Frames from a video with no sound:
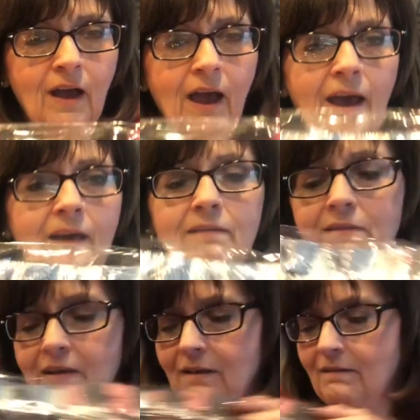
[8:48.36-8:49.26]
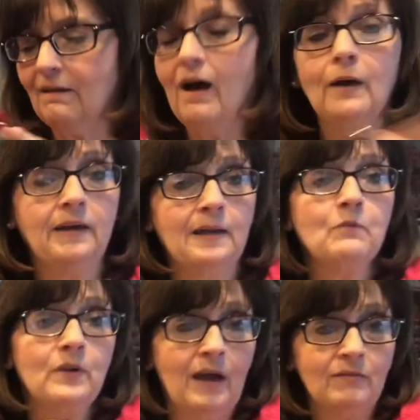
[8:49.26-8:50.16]
And again, I'm
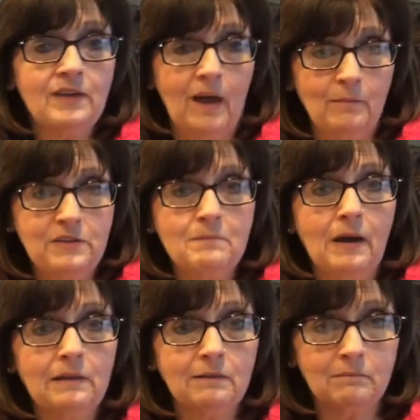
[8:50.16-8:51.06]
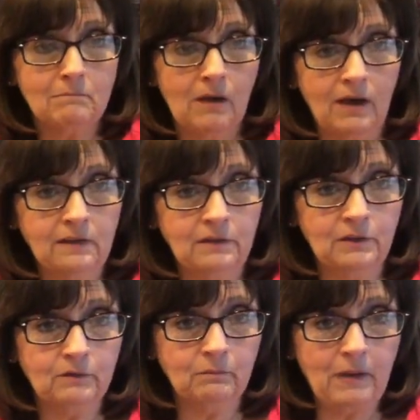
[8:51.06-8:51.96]
going to have to empty my
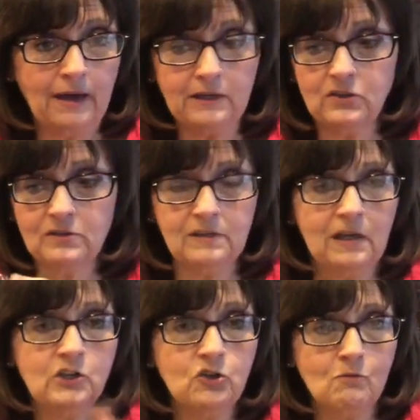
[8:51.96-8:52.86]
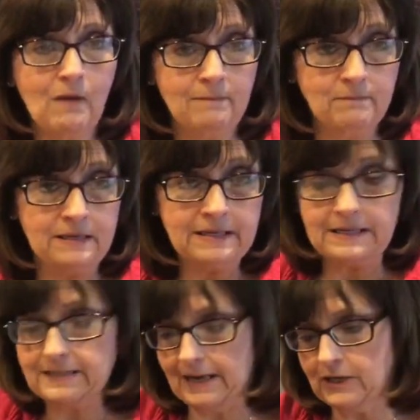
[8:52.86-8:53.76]
little packages into my bead
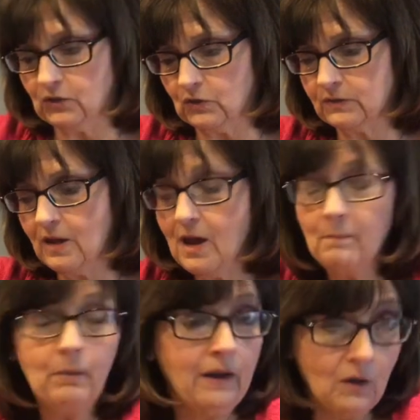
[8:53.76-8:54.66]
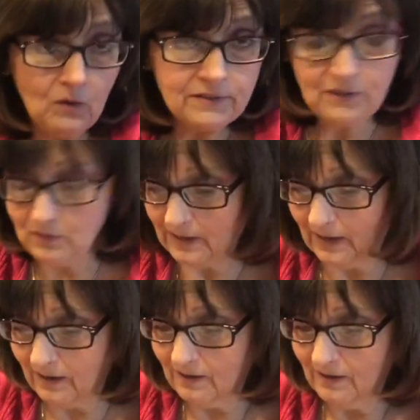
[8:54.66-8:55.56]
containers. But I also
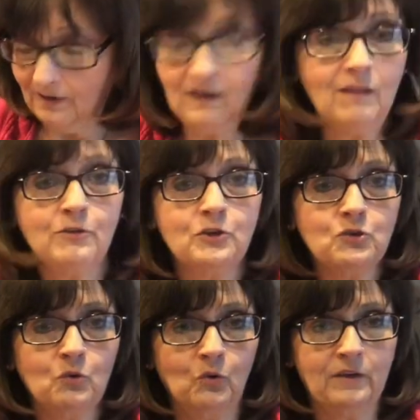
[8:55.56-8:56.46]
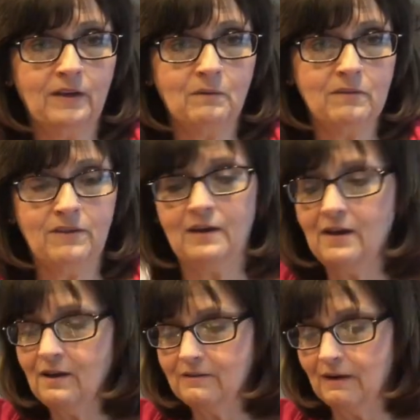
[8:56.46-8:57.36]
get the toolkit with it.
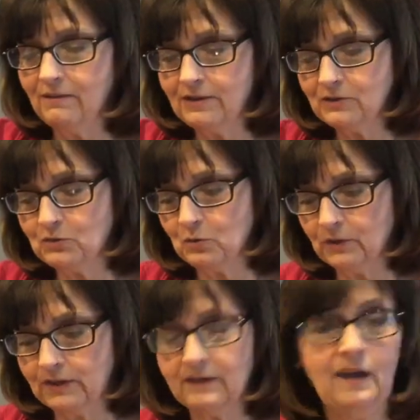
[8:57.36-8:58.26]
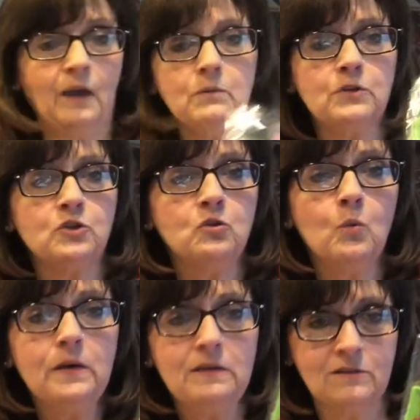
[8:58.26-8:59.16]
Now this toolkit came with a
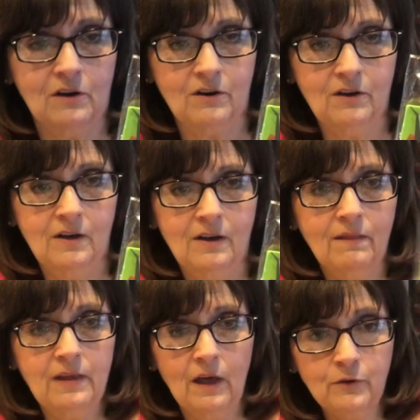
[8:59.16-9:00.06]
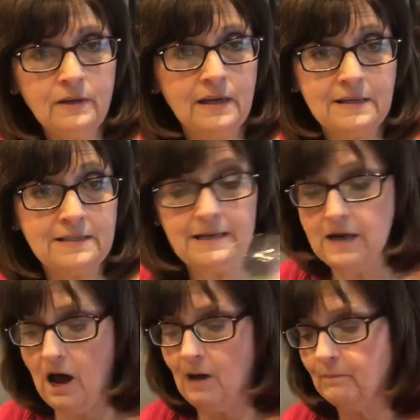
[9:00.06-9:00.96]
tweezer. The other kit did
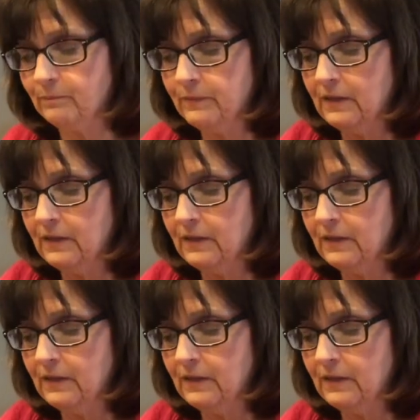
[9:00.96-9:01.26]
not.